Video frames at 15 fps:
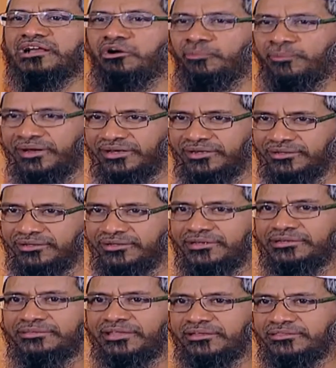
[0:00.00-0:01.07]
government
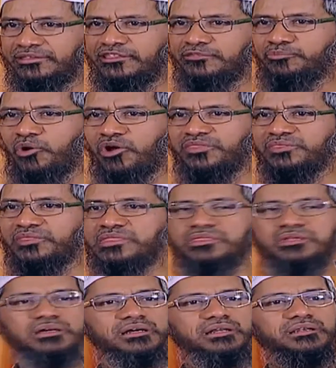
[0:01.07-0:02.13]
that this boy and
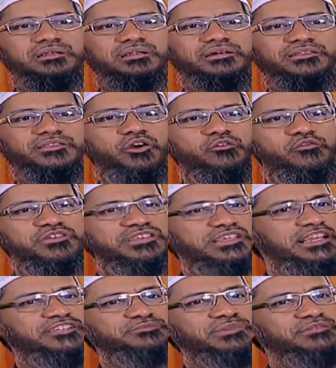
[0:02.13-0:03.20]
this girl, the
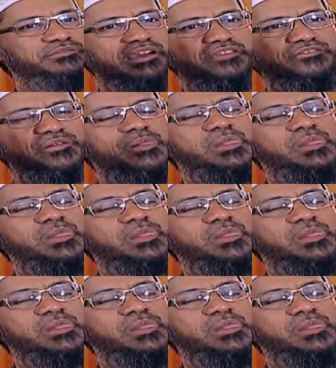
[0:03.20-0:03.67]
official husband wife,